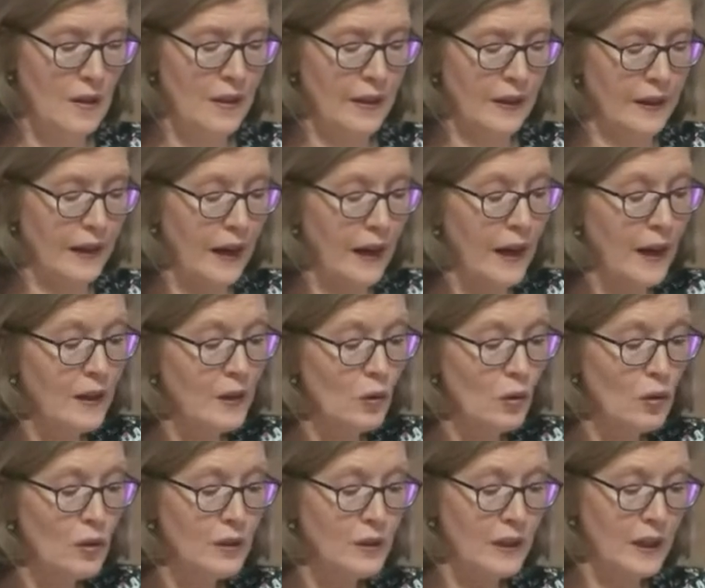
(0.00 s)
The
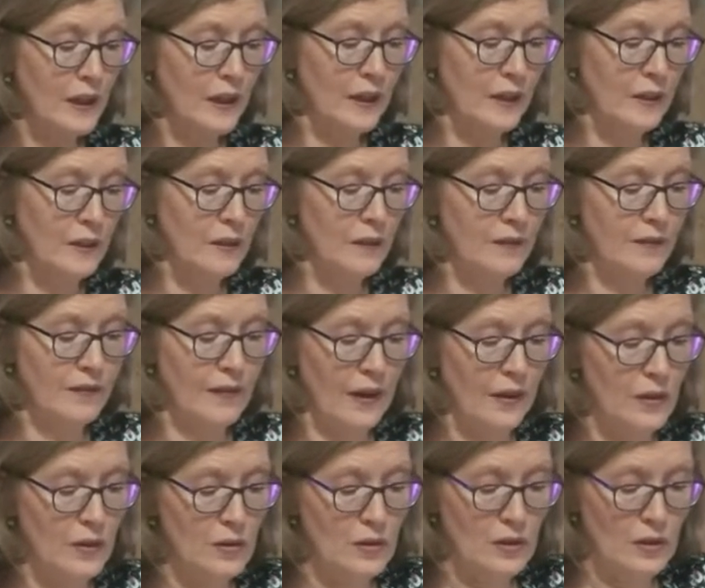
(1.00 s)
God-ordained
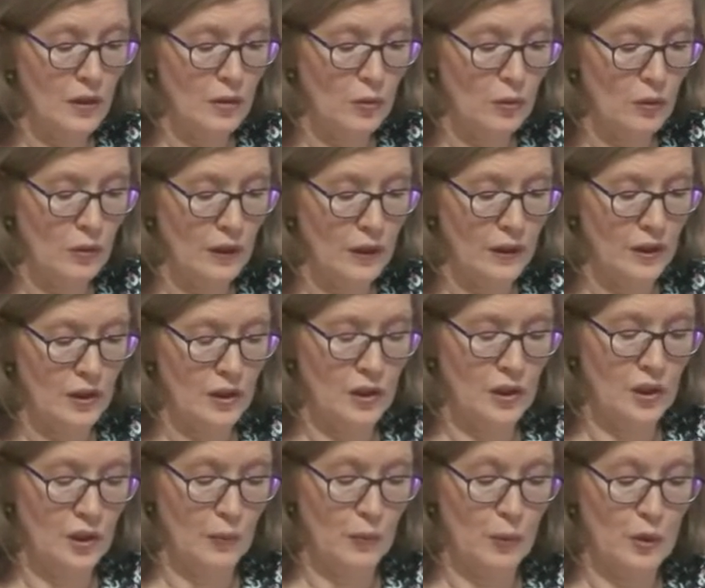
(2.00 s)
father-son
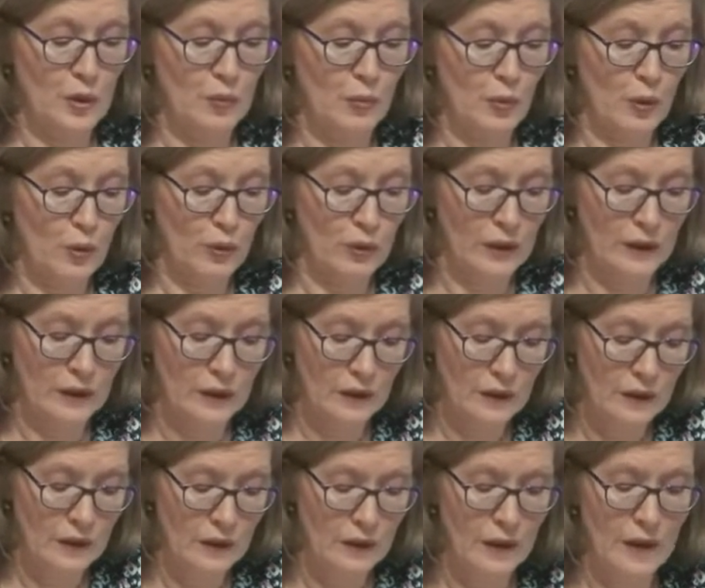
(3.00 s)
relationship was broken,
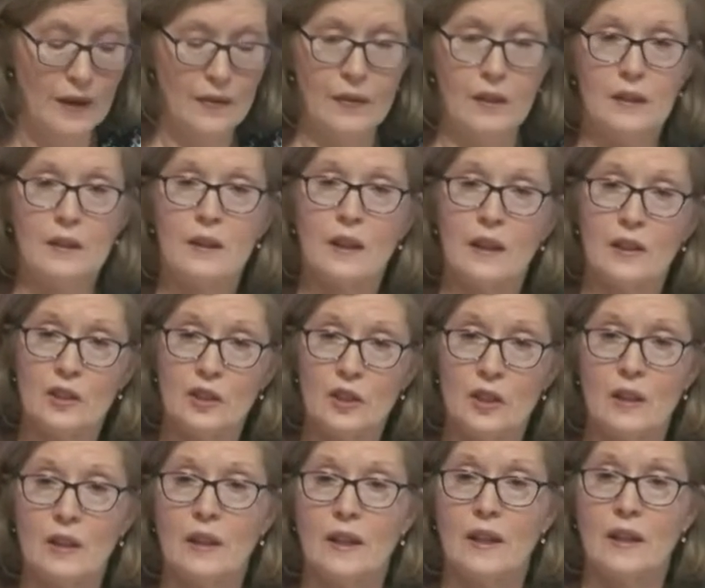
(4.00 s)
and the
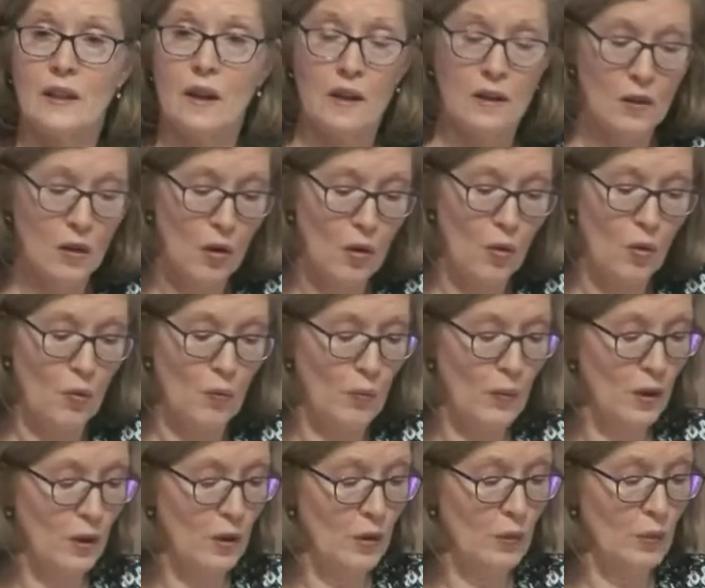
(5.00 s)
tension in our
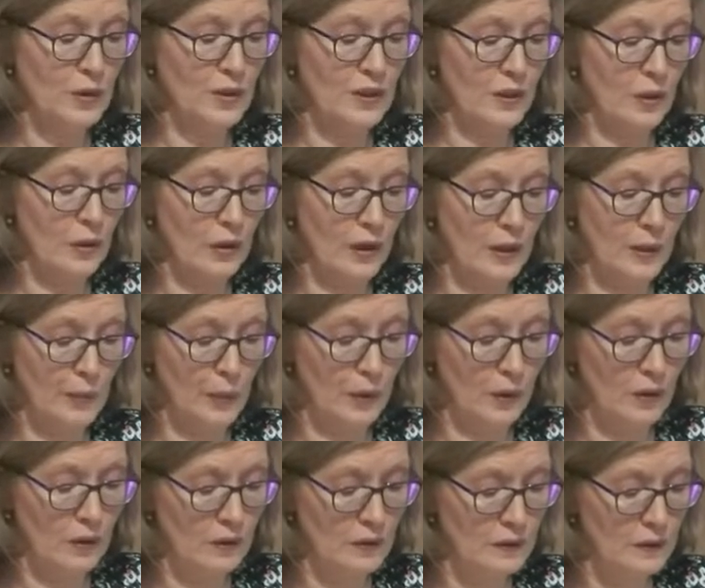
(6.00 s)
home was
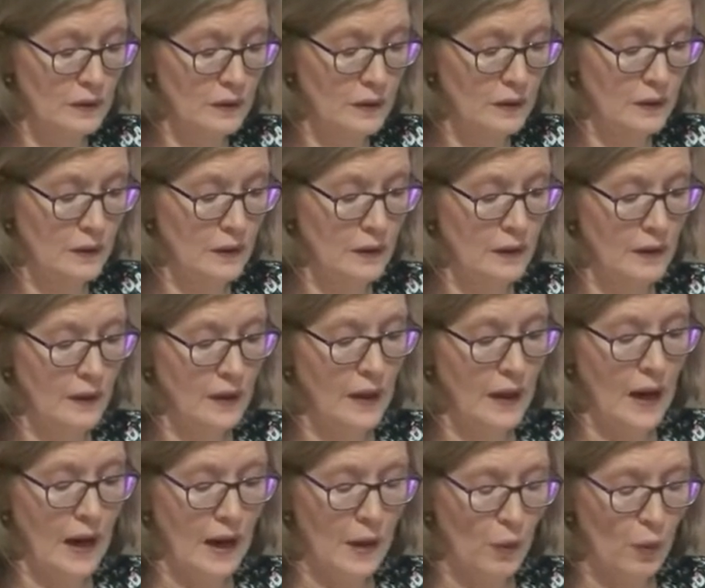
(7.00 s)
incredible.
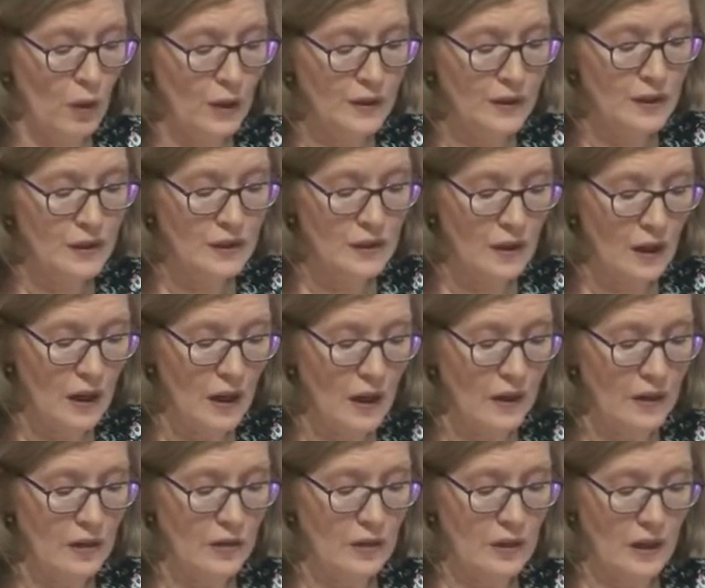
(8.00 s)
I wanted to
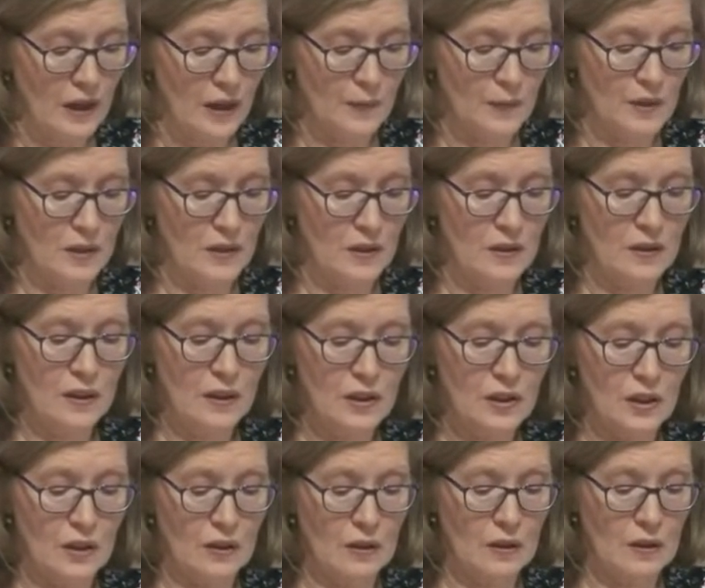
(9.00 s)
honor Tom's
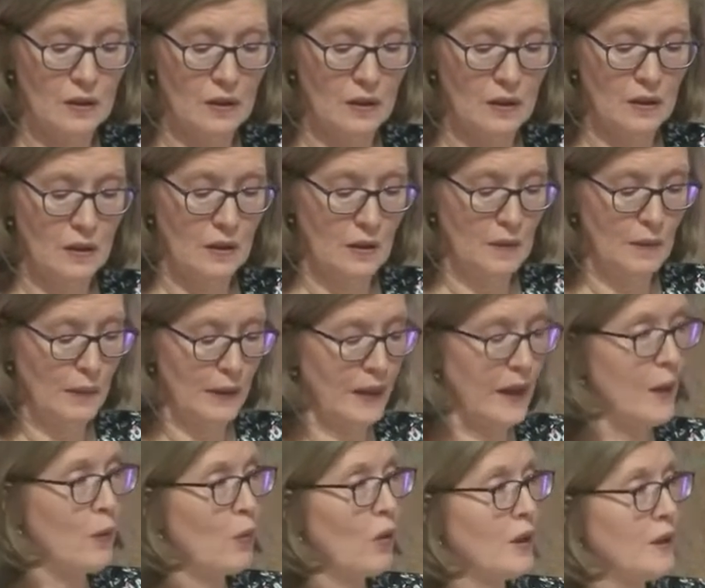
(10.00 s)
decision, but
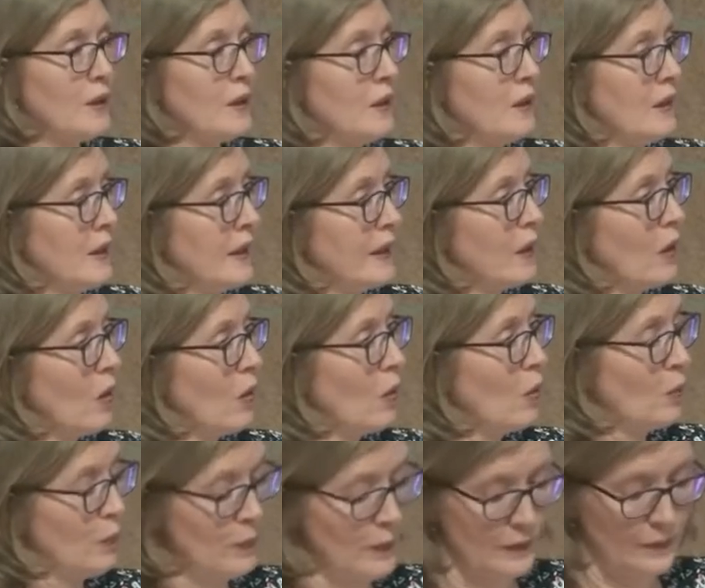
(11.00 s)
I wanted Nick
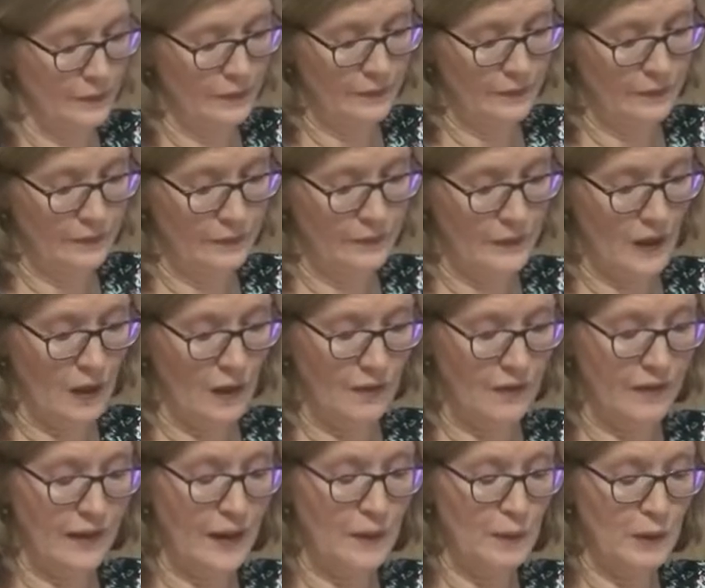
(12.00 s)
home. Our
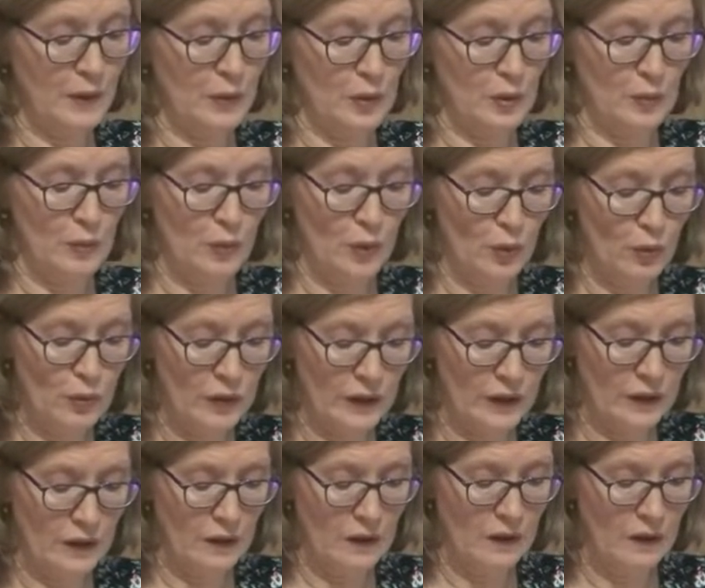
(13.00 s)
family was
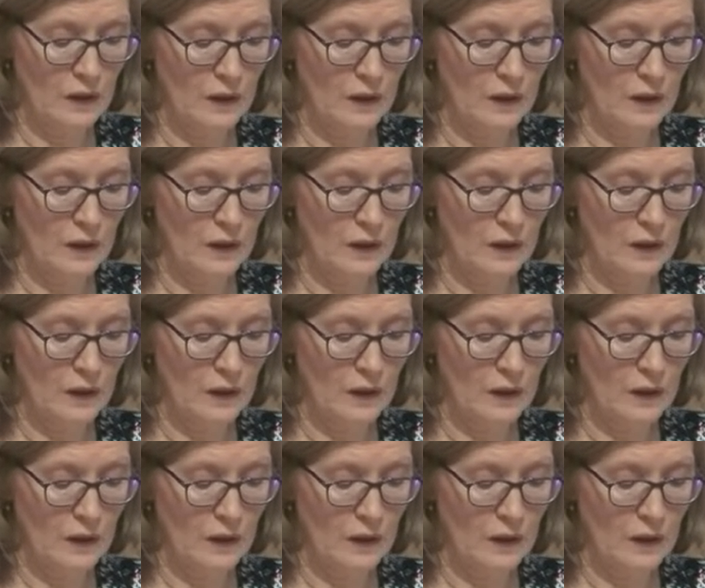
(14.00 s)
broken.